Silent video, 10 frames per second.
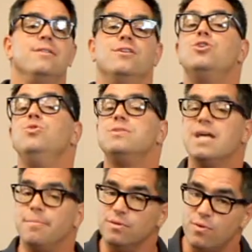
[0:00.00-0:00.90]
the
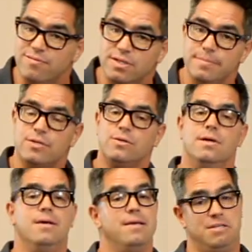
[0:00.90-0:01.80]
two-step rev limiter,
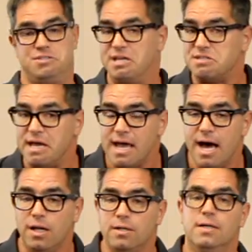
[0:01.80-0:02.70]
the
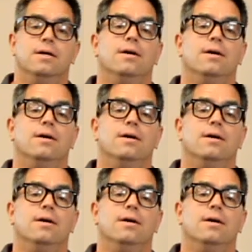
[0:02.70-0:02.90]
6AL,